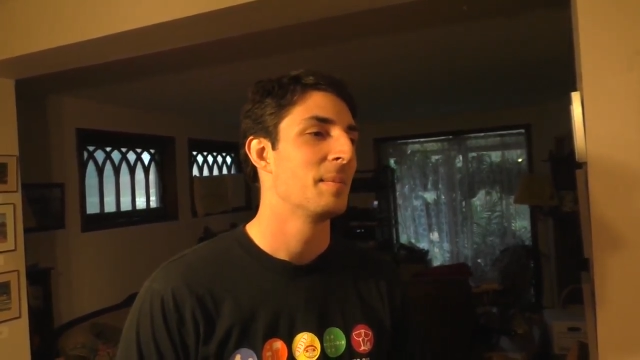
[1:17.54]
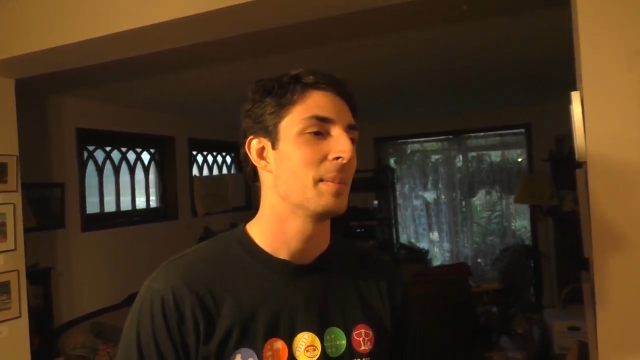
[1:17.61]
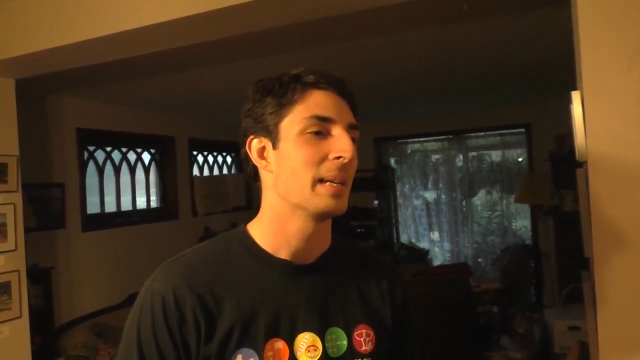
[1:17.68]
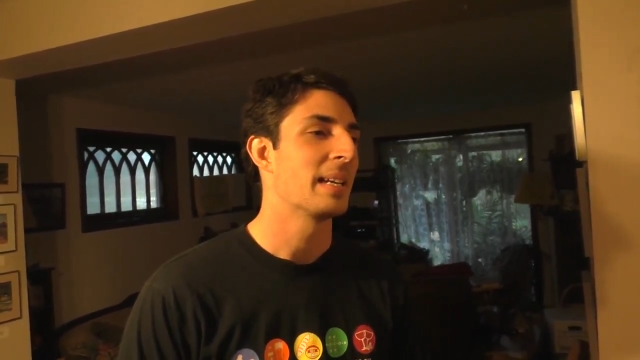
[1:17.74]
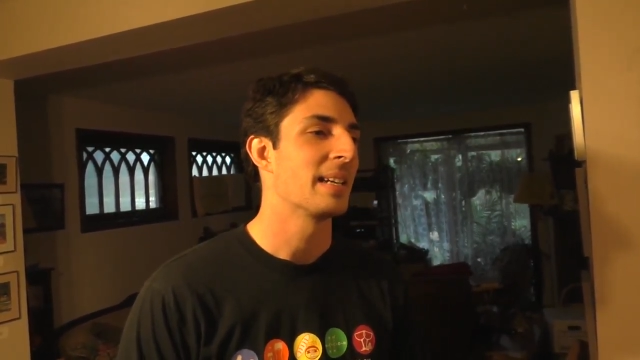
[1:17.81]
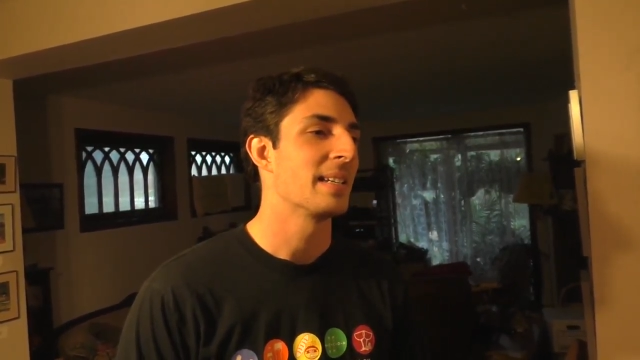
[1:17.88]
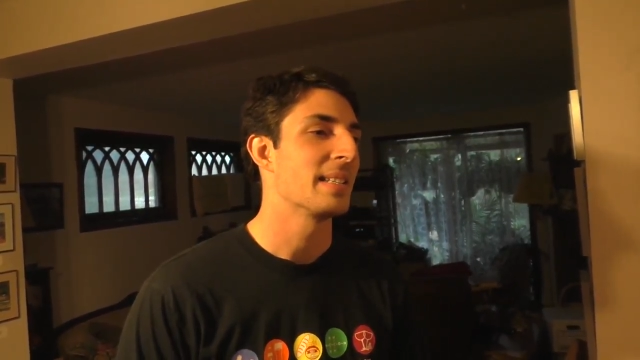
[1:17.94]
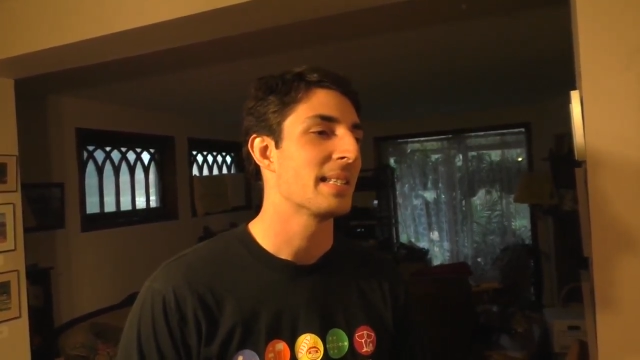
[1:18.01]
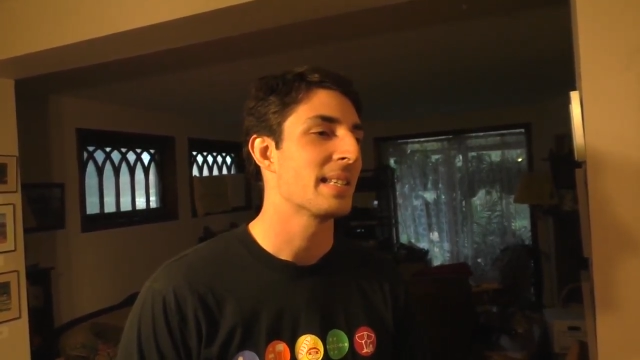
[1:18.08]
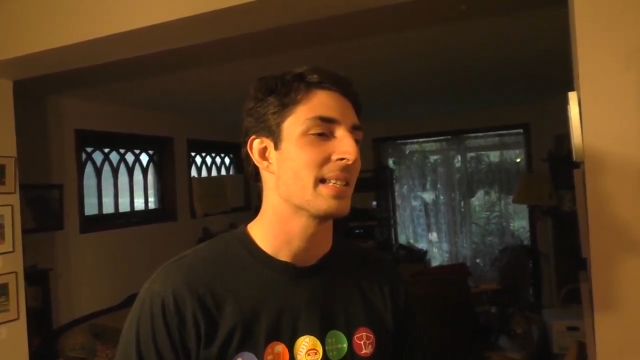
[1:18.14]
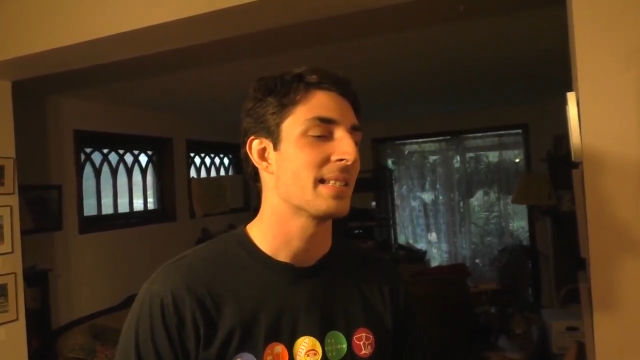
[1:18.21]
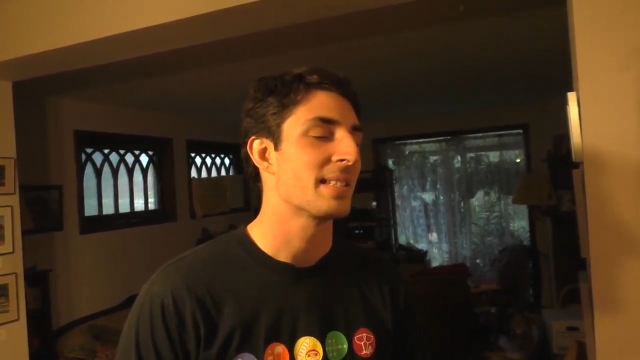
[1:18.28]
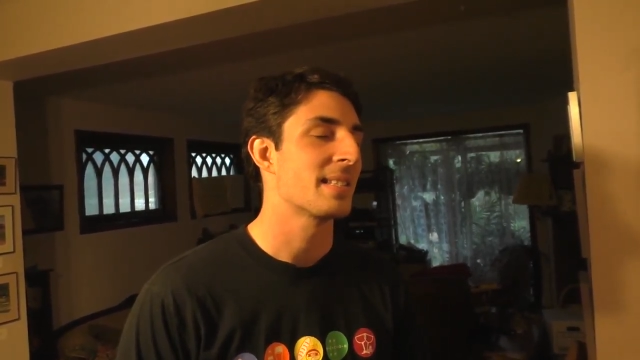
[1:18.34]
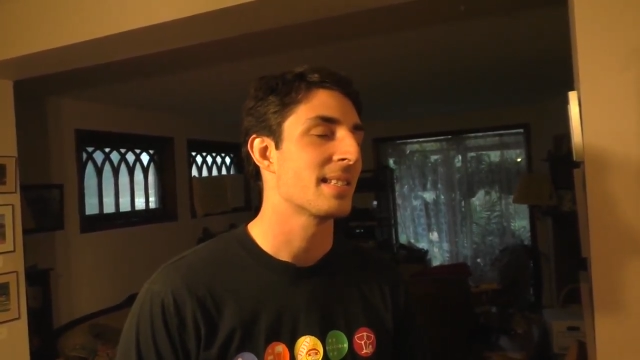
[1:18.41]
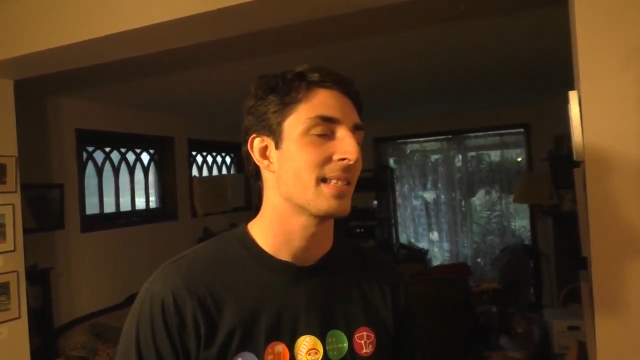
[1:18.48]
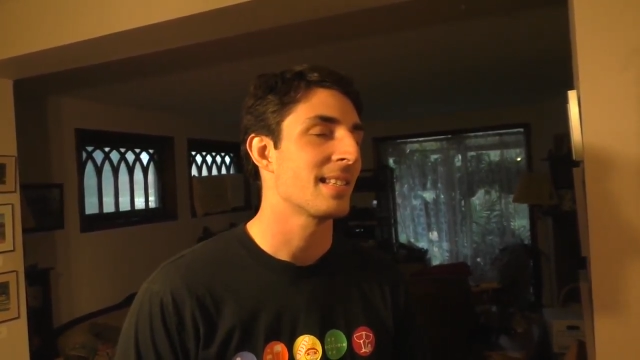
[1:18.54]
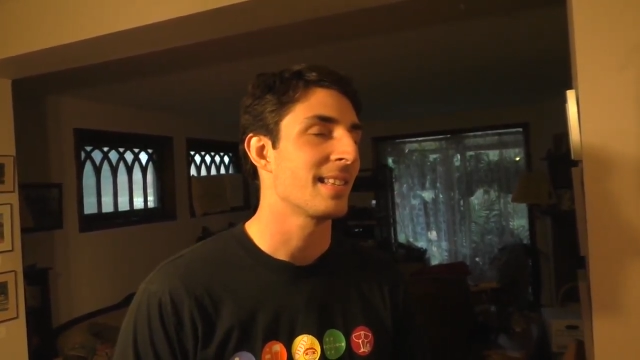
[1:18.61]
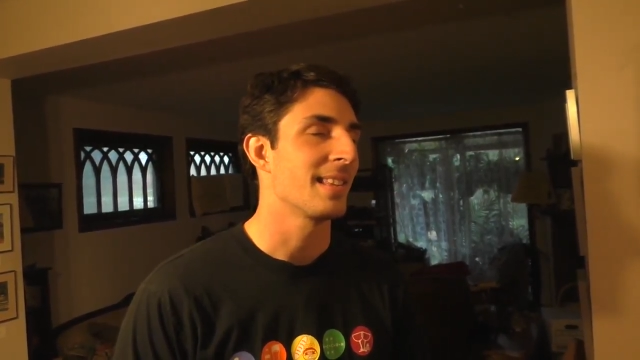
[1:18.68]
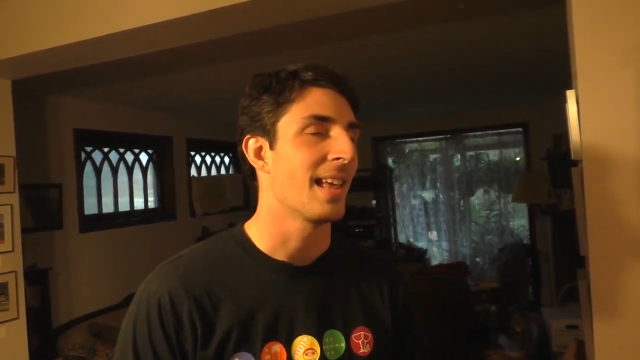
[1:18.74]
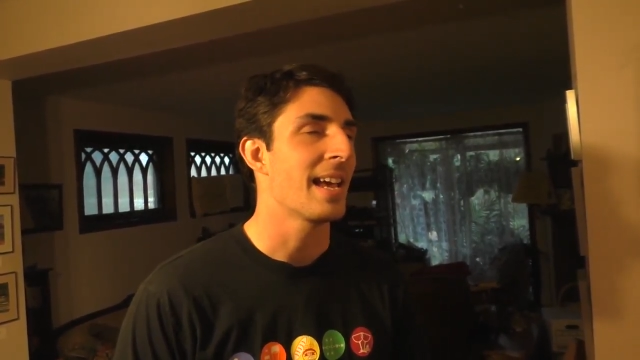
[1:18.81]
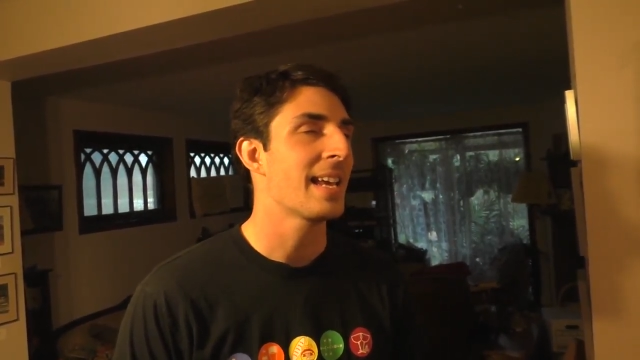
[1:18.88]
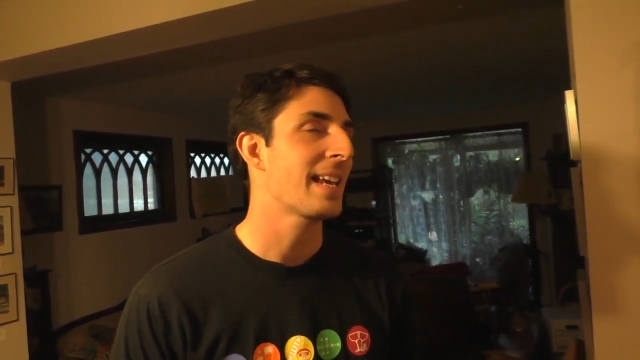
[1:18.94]
because it's
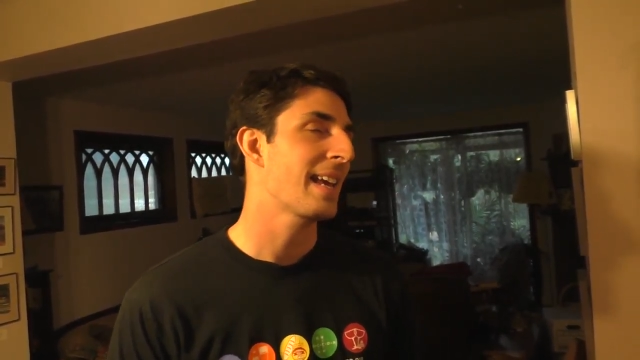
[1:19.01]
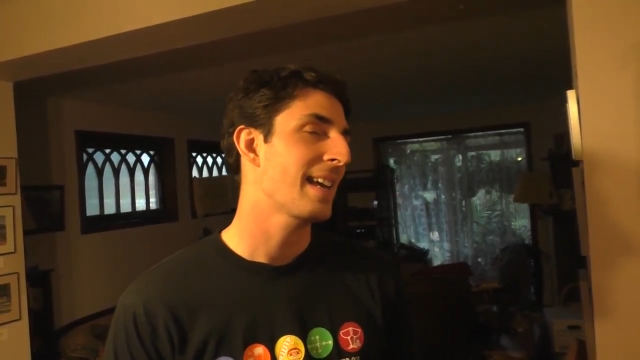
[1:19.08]
like